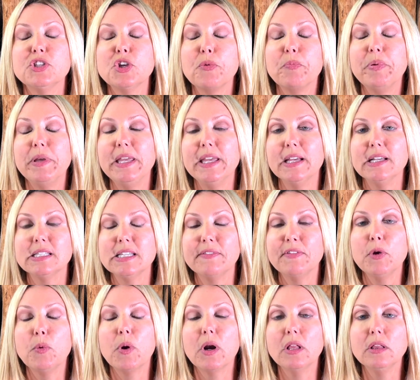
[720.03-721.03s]
So P S, if
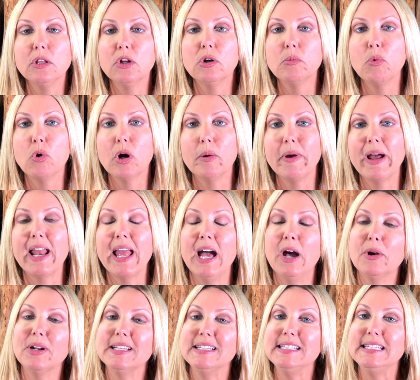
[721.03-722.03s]
you want to learn more about
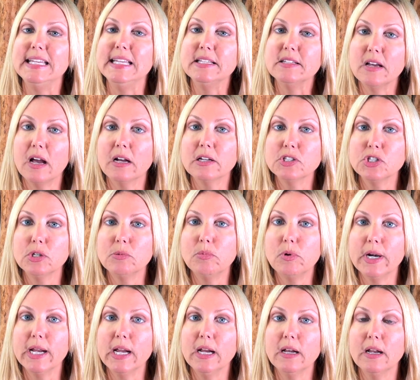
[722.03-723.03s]
how to detox your
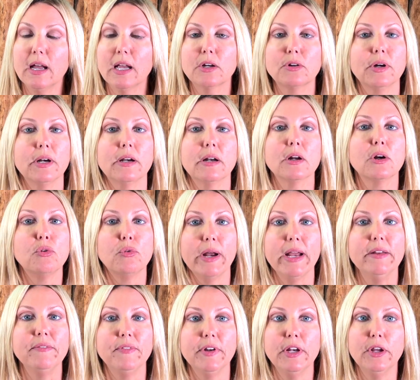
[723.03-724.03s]
brain, I created a
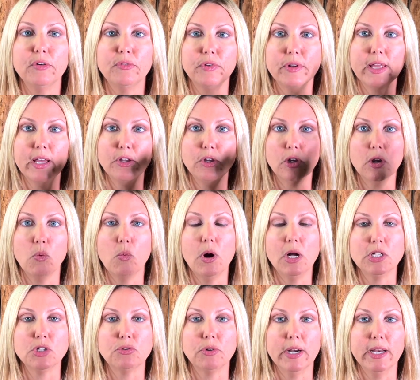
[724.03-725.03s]
great video for that you can
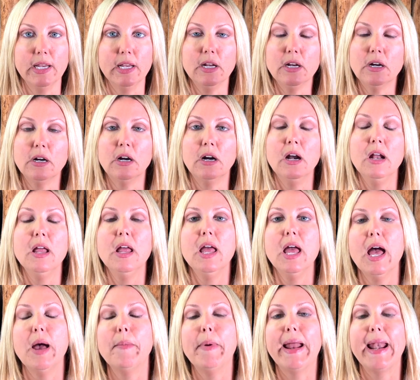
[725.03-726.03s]
watch right here
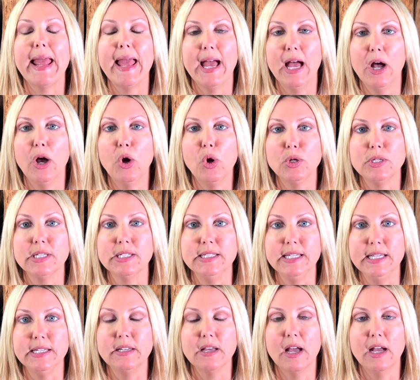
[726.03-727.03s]
about how to
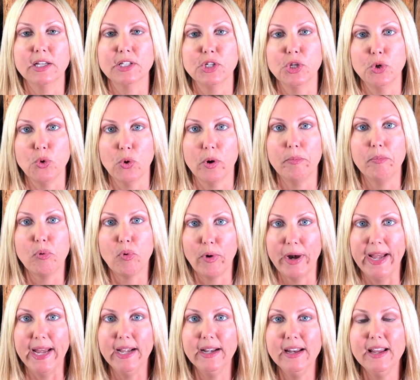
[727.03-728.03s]
detox your
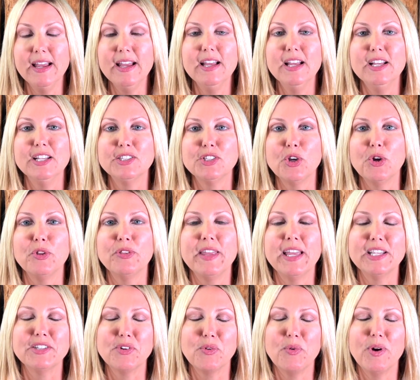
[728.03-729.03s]
brain. So
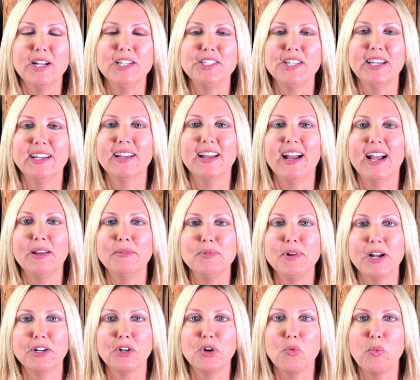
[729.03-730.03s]
thanks for watching. I'm
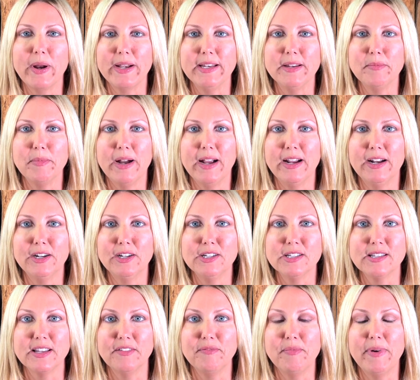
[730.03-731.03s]
Doctor Wendy
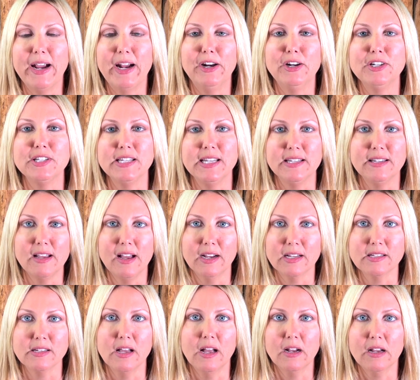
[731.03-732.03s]
Myers of Myers
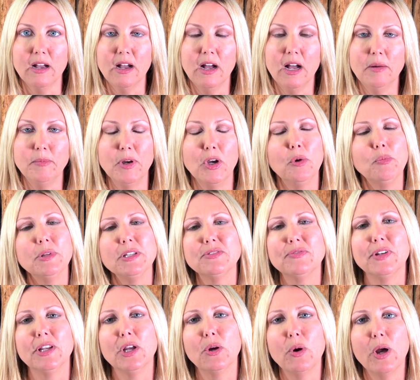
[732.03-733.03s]
Detox dot com. I hope this
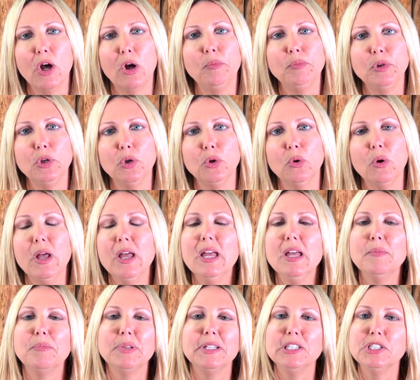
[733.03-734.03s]
video helped you.
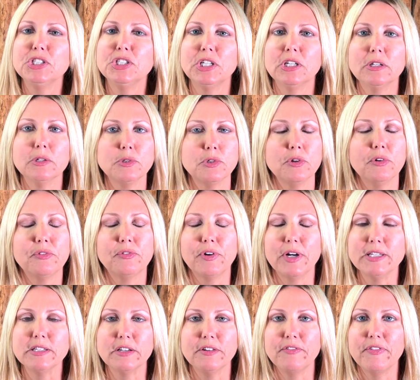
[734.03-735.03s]
Please share this with your
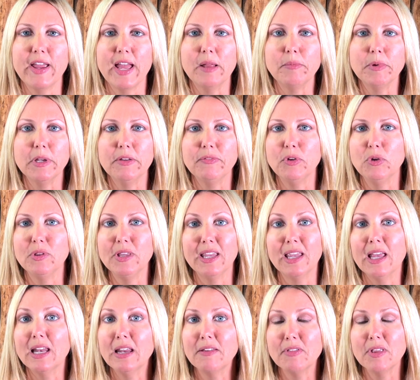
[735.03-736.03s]
friends and family if you
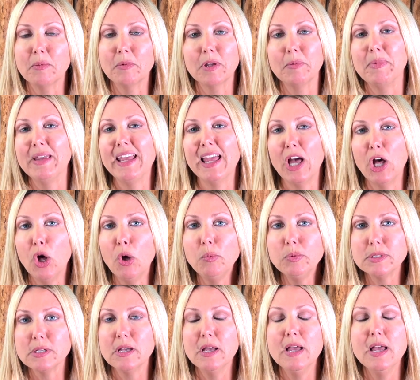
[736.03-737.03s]
think any of them could be
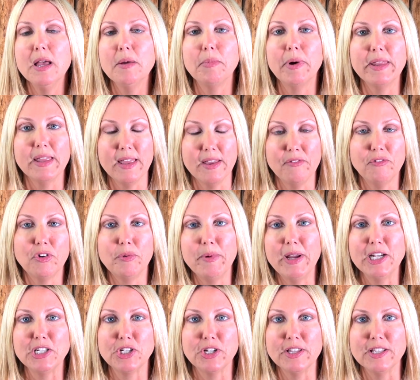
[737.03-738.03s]
helped by the
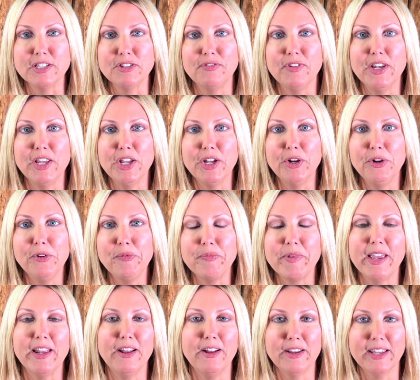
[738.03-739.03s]
information in this video,
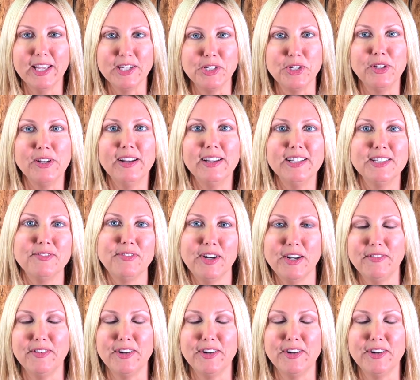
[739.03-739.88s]
and I'll catch you guys very,